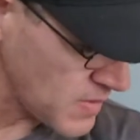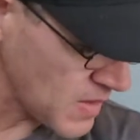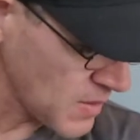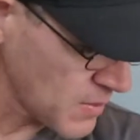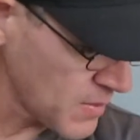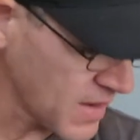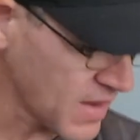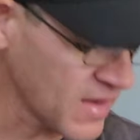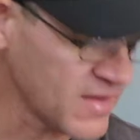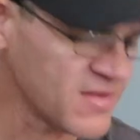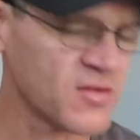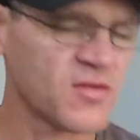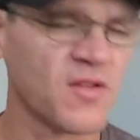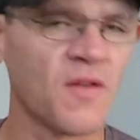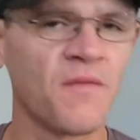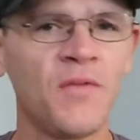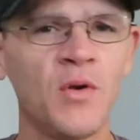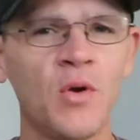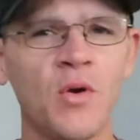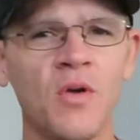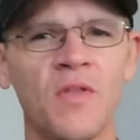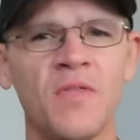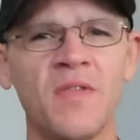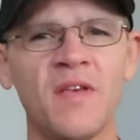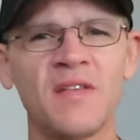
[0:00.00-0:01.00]
because there's a
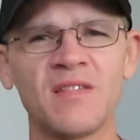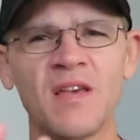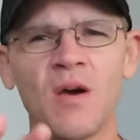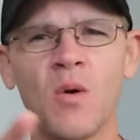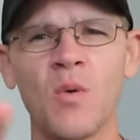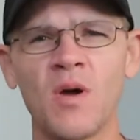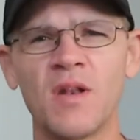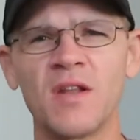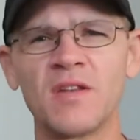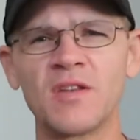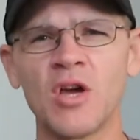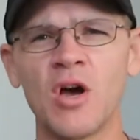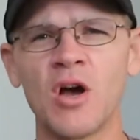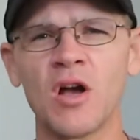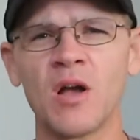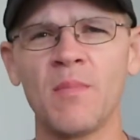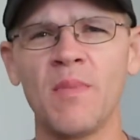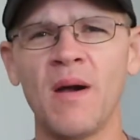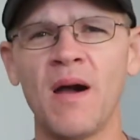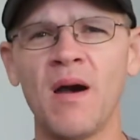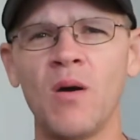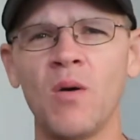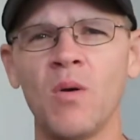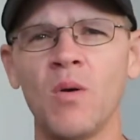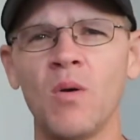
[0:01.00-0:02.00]
few other things I want to talk
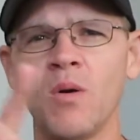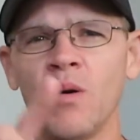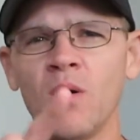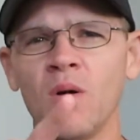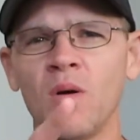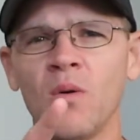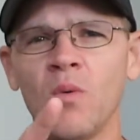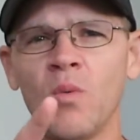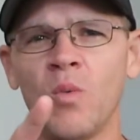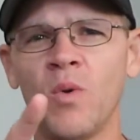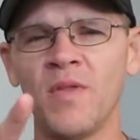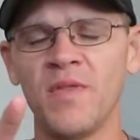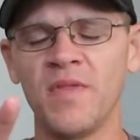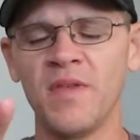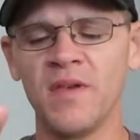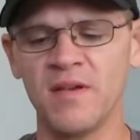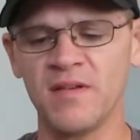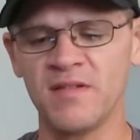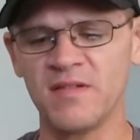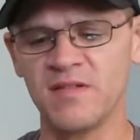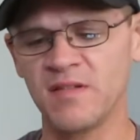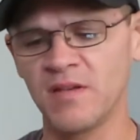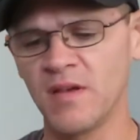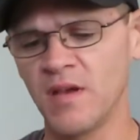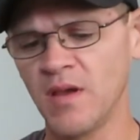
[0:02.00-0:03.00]
about with
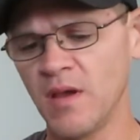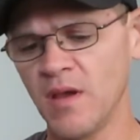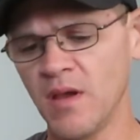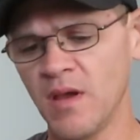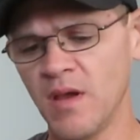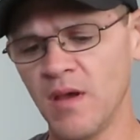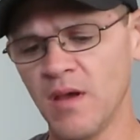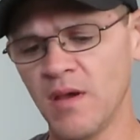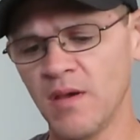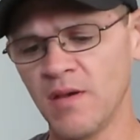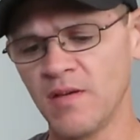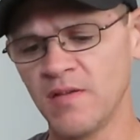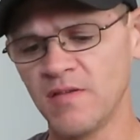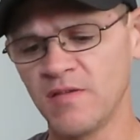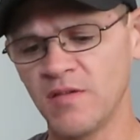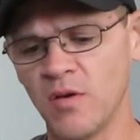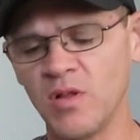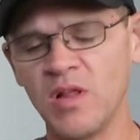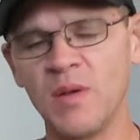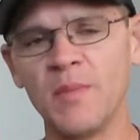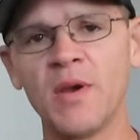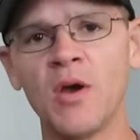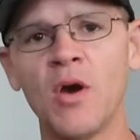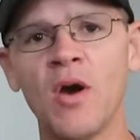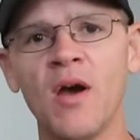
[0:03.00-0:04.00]
this. So
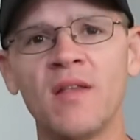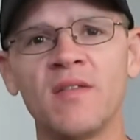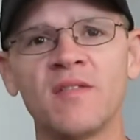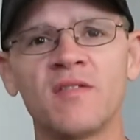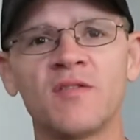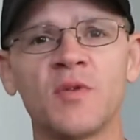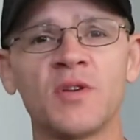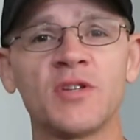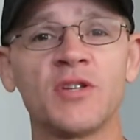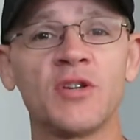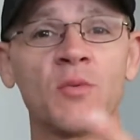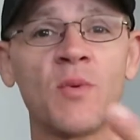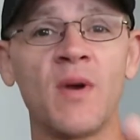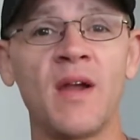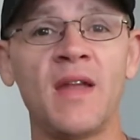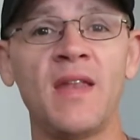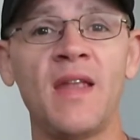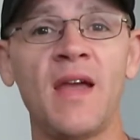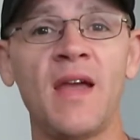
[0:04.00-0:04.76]
let me go ahead and switch it right